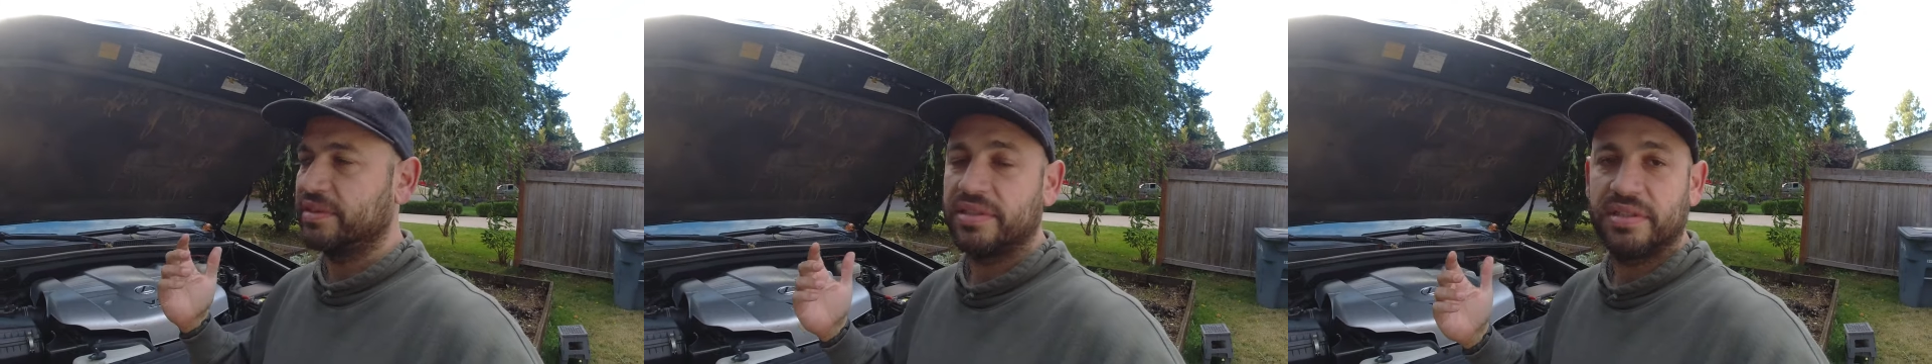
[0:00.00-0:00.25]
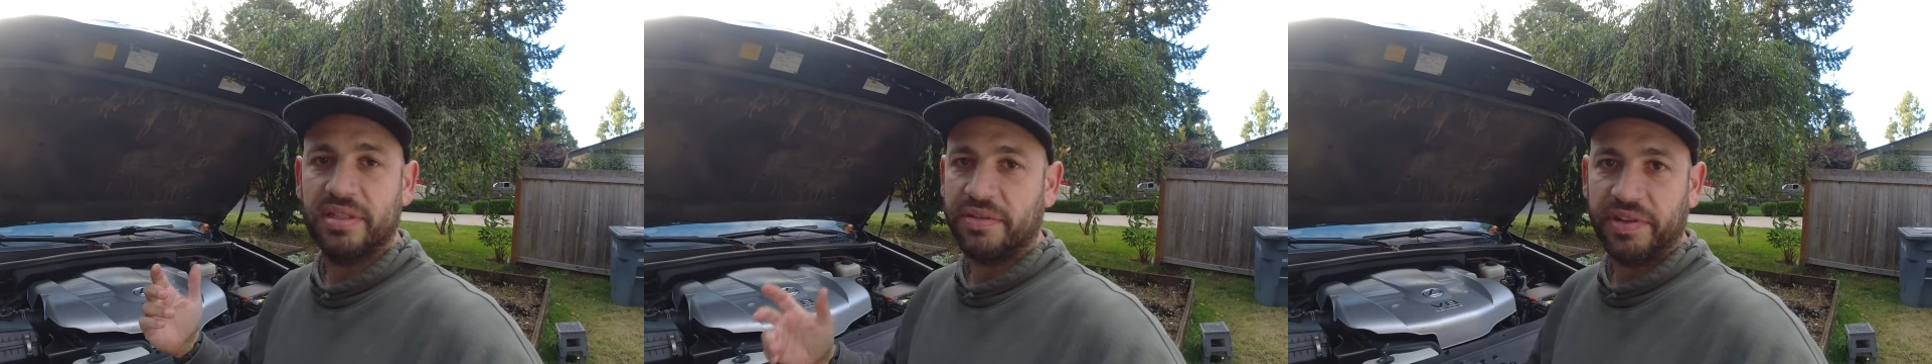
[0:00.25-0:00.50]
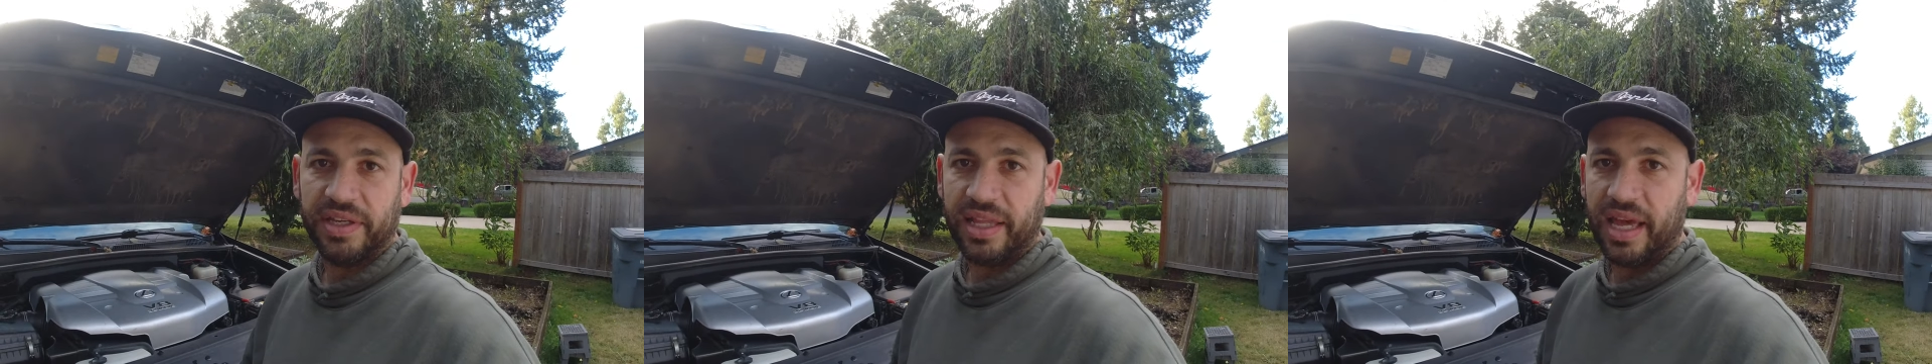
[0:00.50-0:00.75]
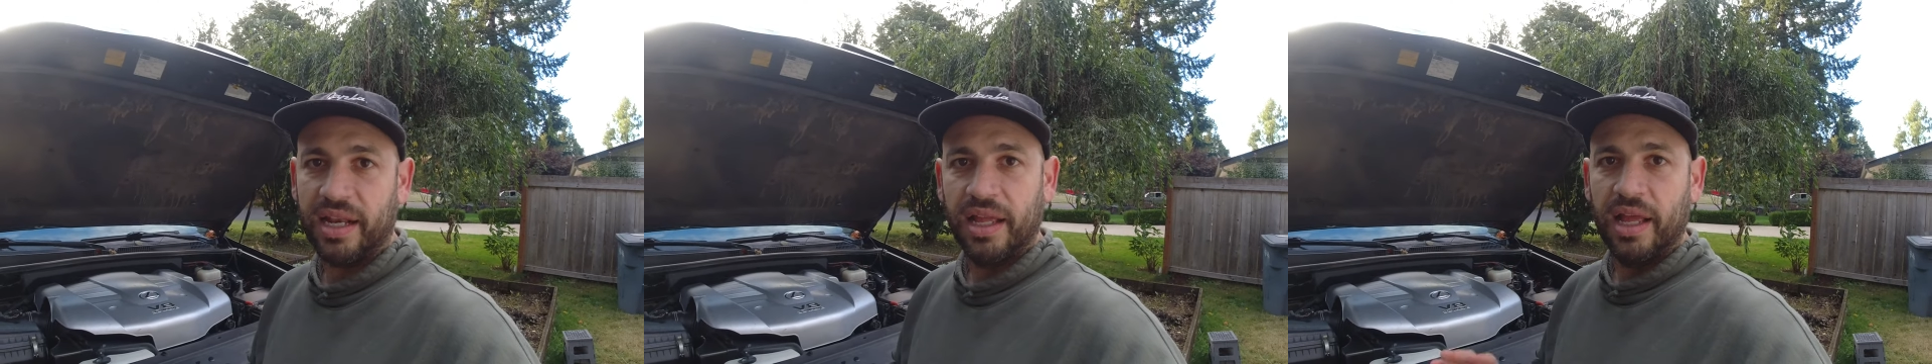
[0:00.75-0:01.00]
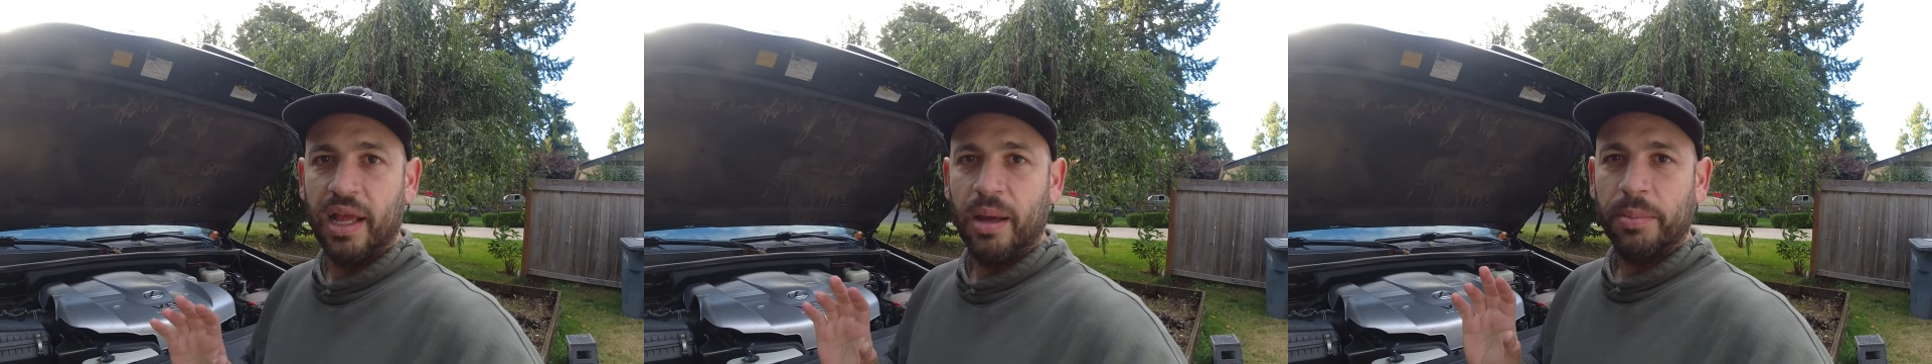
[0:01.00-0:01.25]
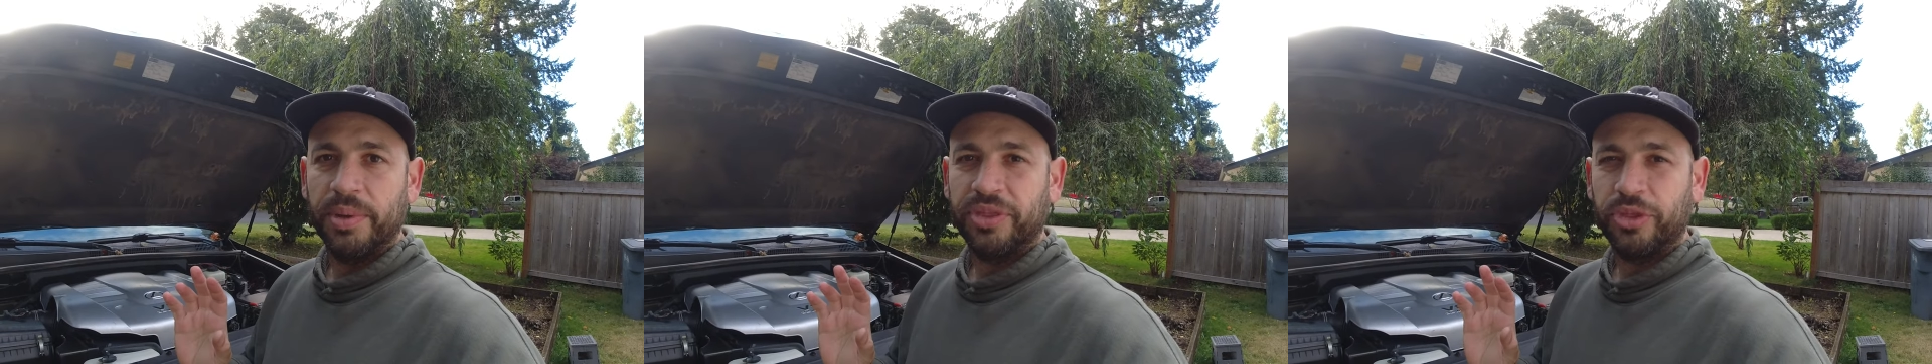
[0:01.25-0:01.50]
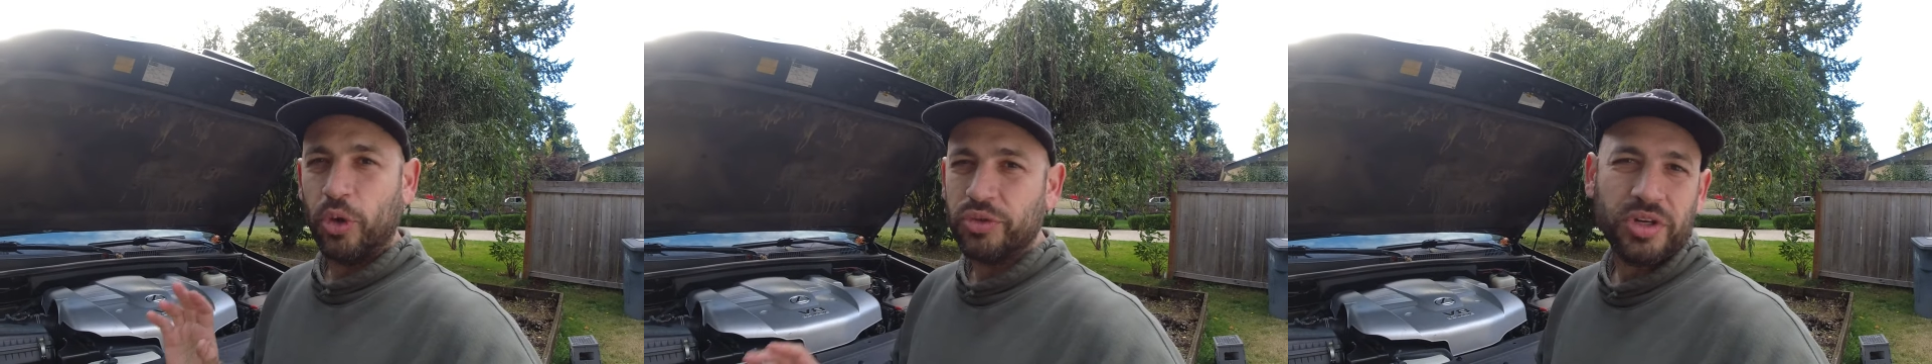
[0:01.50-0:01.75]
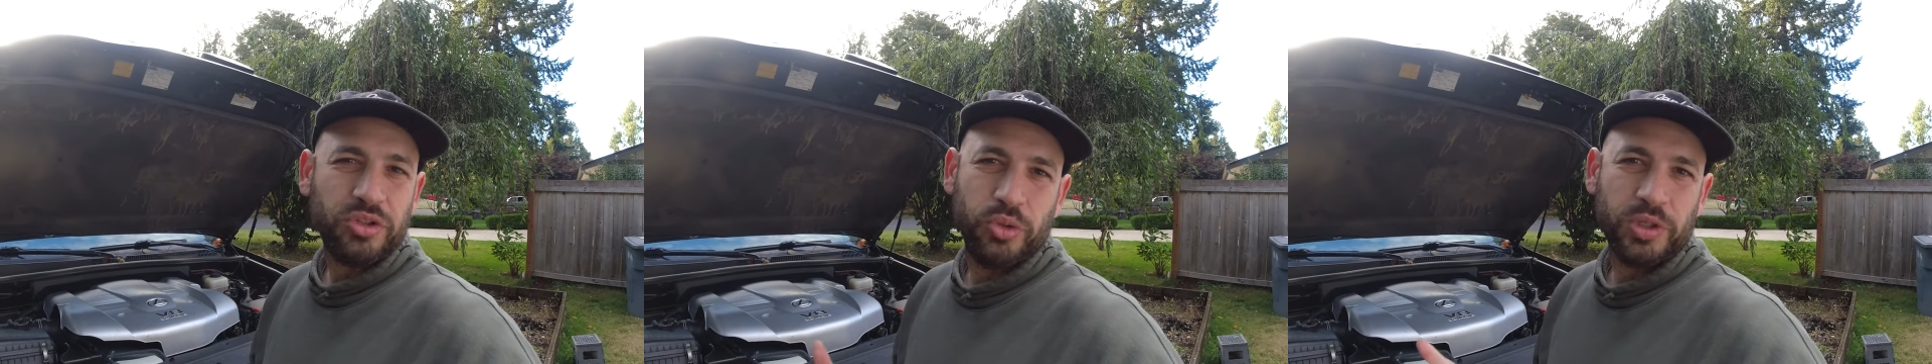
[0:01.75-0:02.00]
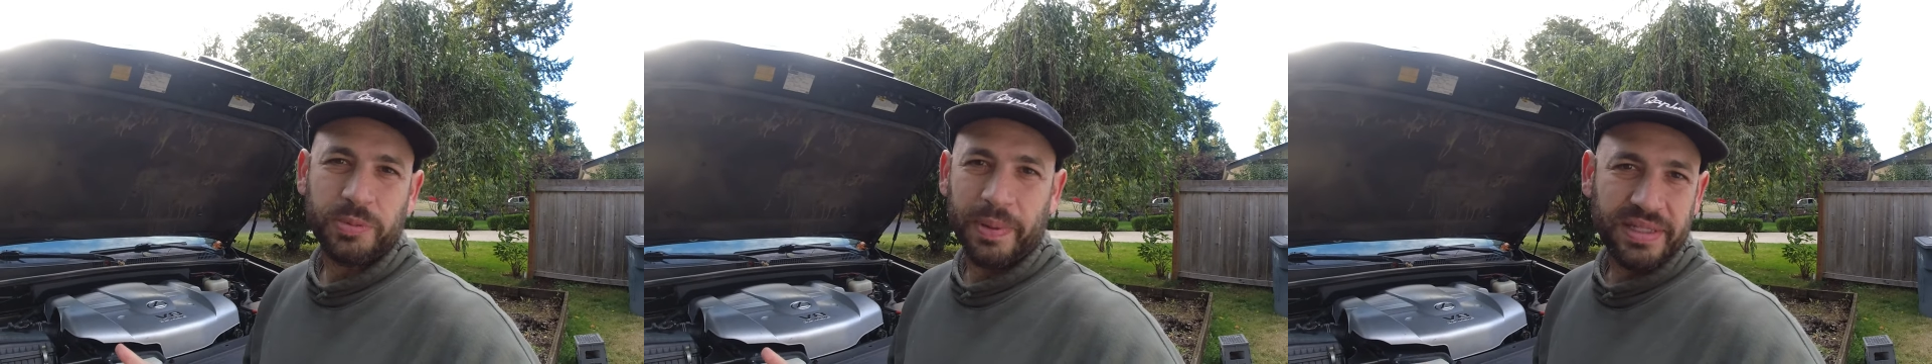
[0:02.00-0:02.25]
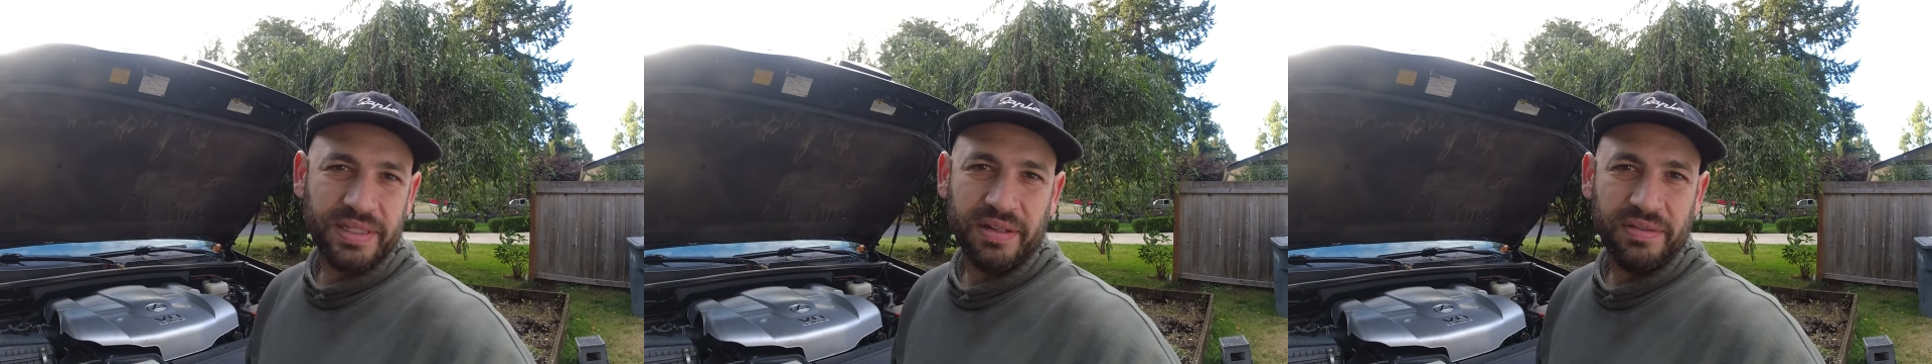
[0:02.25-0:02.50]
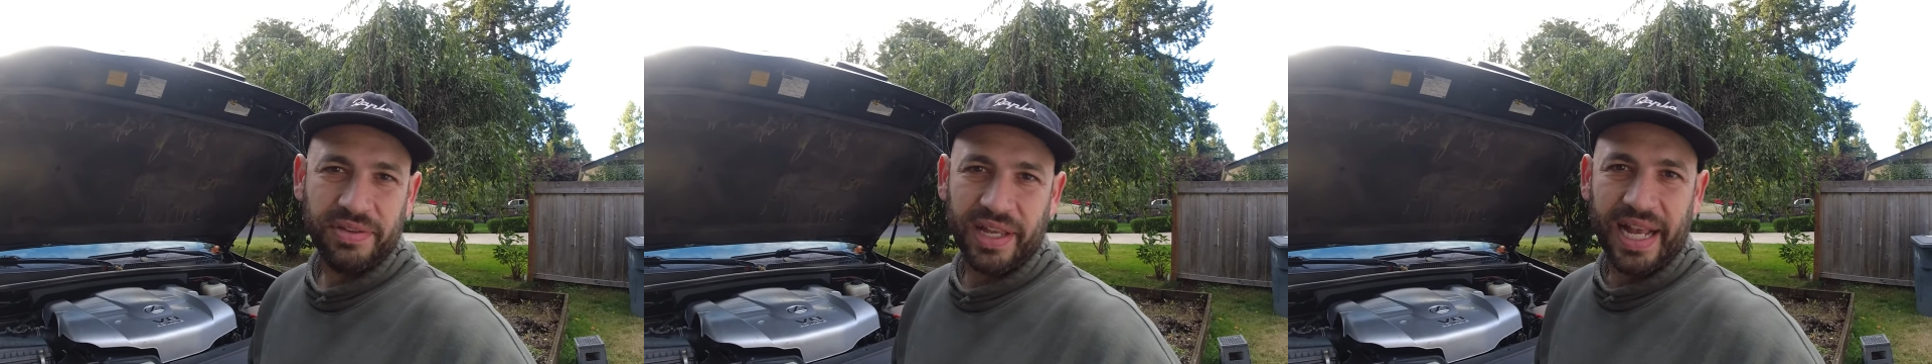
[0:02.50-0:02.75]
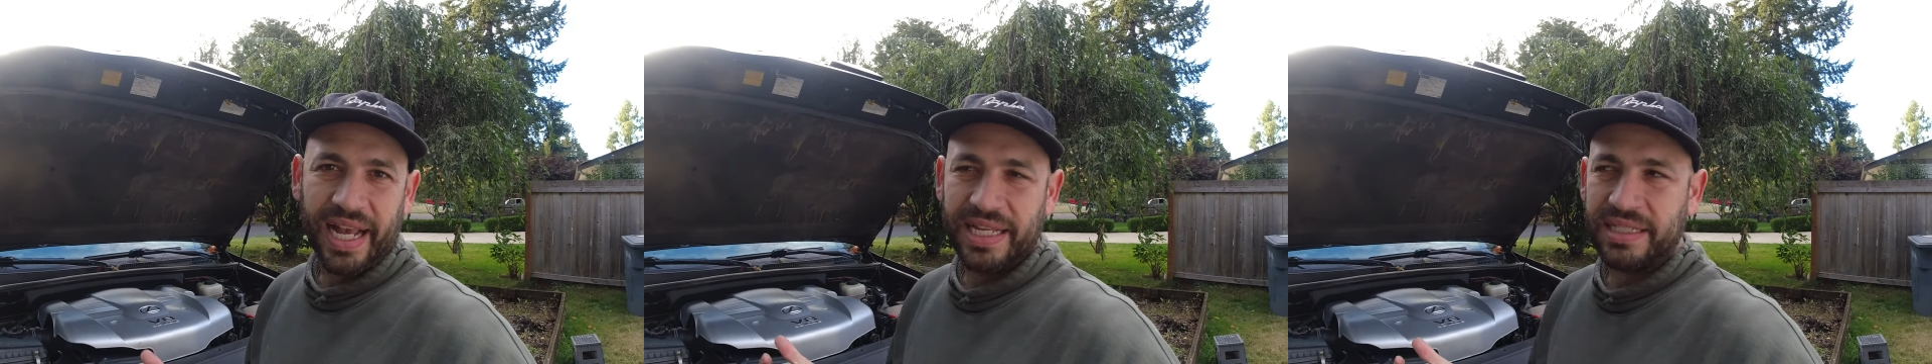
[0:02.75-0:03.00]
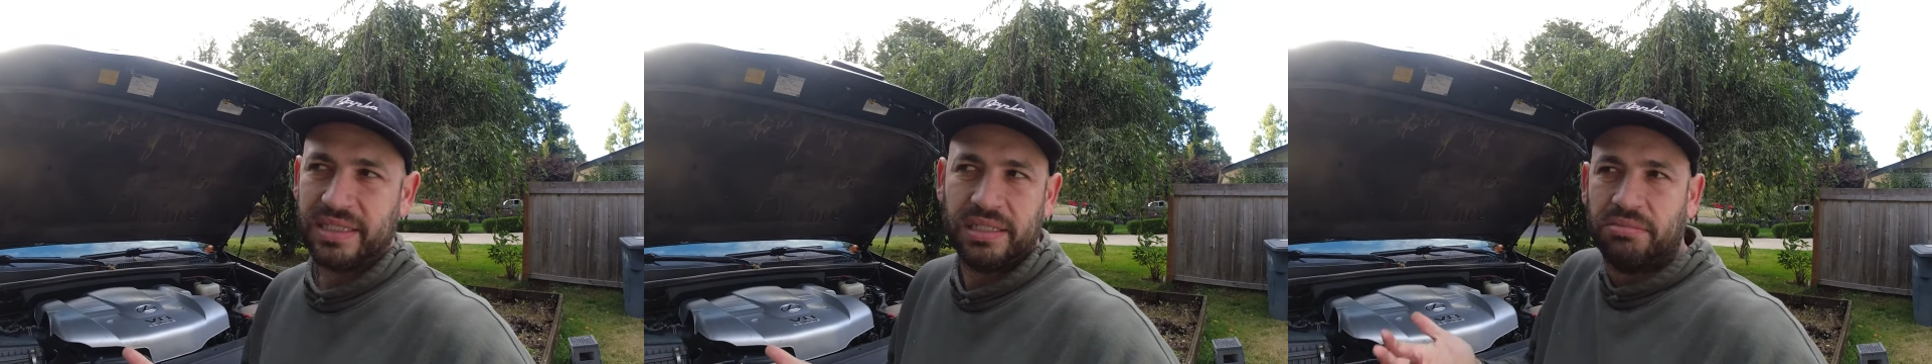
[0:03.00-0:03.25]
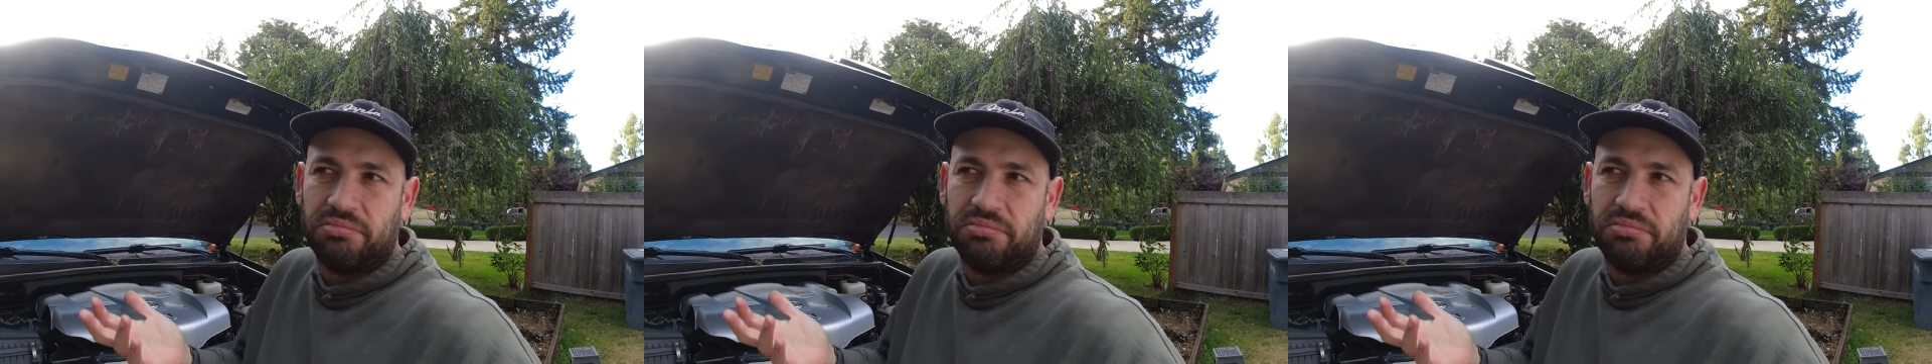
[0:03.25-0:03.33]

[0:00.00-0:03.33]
and stuff like that, but those aren't too expensive and